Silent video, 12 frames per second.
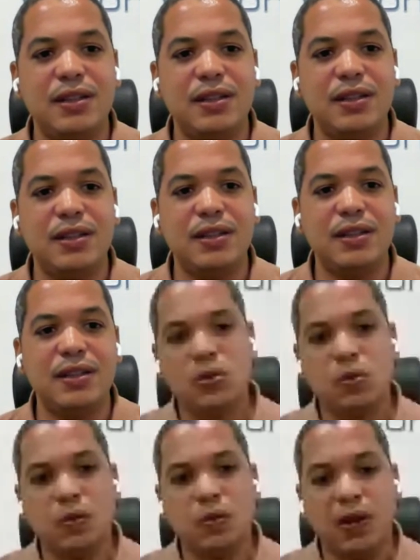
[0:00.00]
to
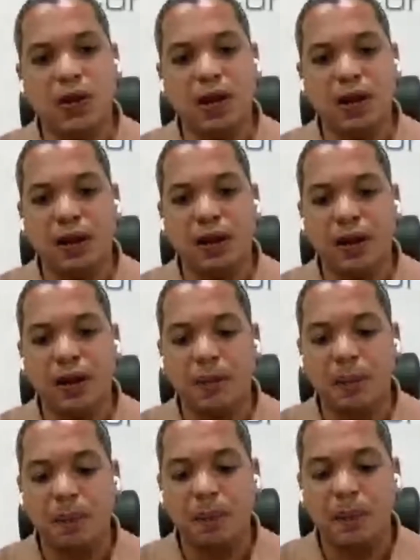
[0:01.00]
buy from
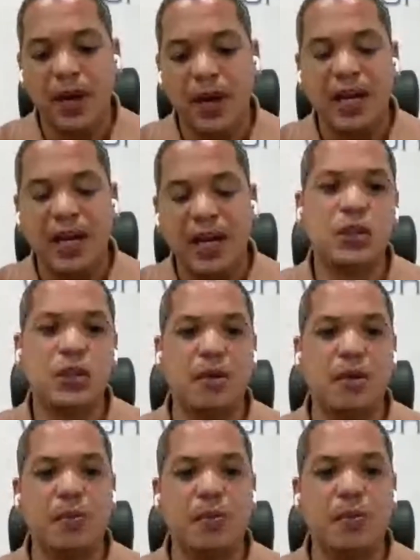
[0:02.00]
smaller companies and from
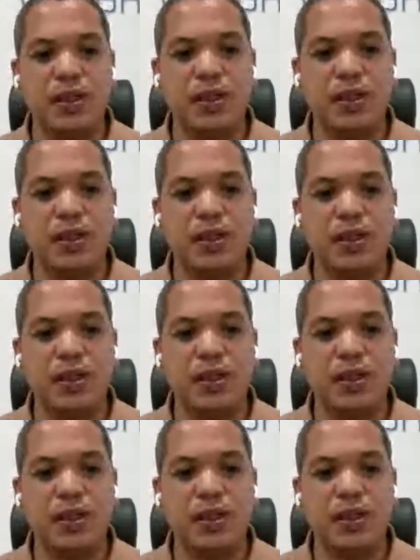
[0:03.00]
startups to
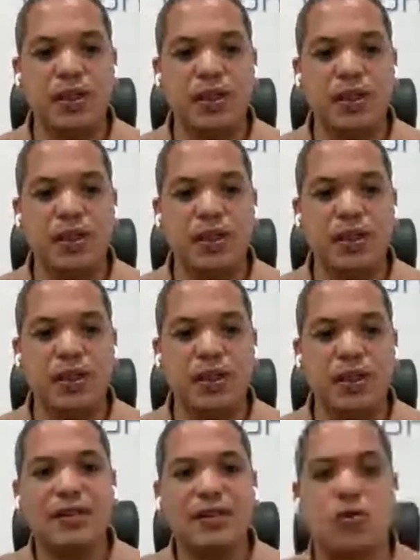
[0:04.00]
create that
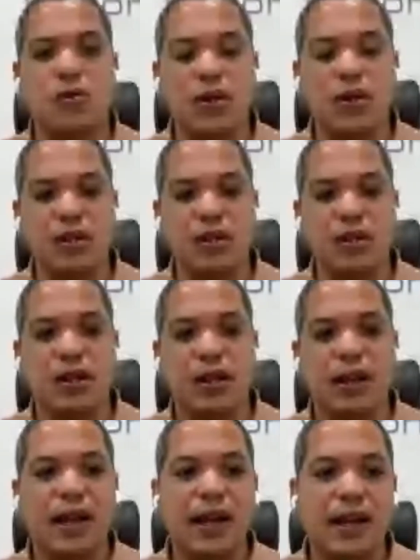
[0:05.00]
history
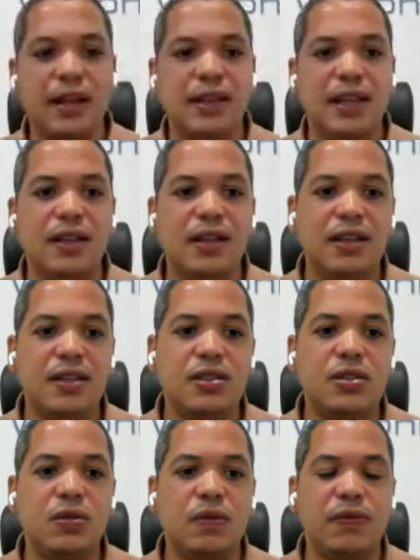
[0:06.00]
than it
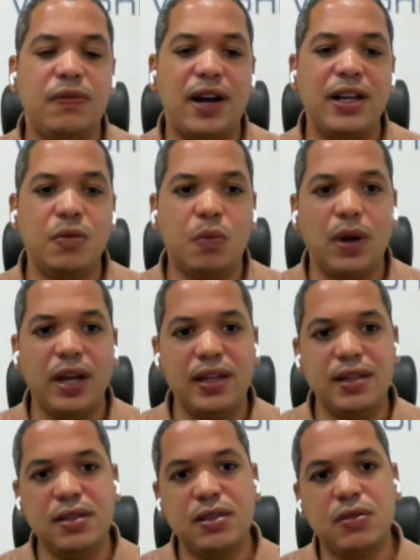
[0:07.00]
is to find
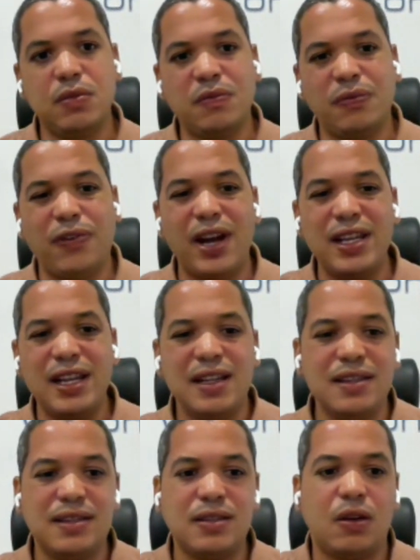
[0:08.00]
ways to
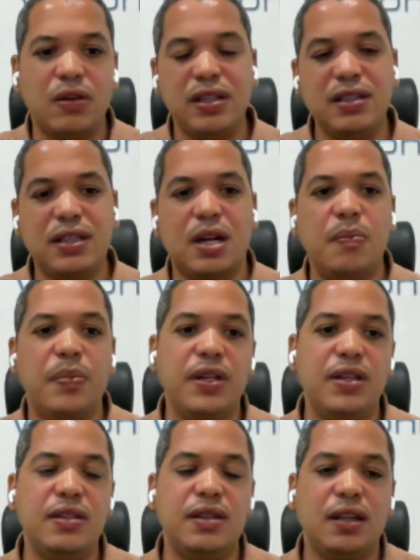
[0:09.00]
finance all these
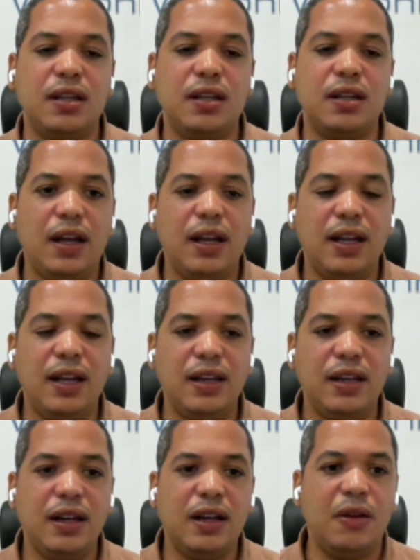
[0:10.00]
companies in
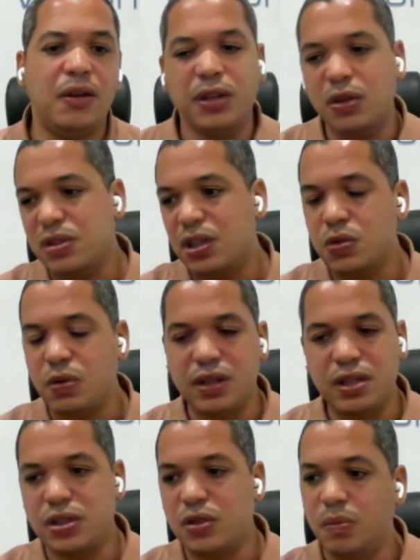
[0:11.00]
using
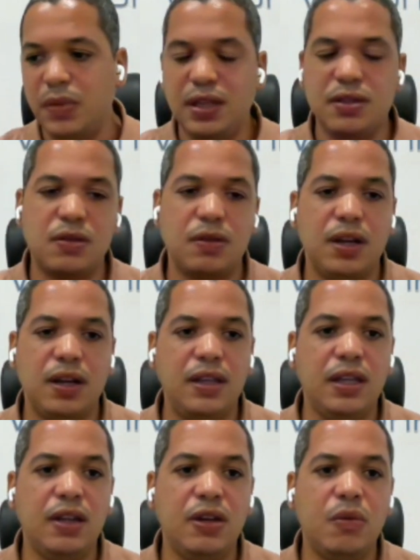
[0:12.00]
traditional means or any
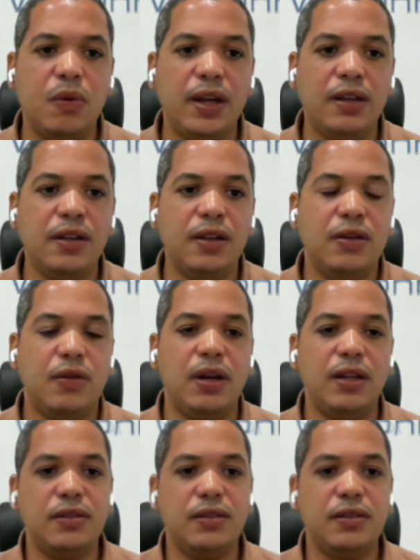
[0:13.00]
other way, right?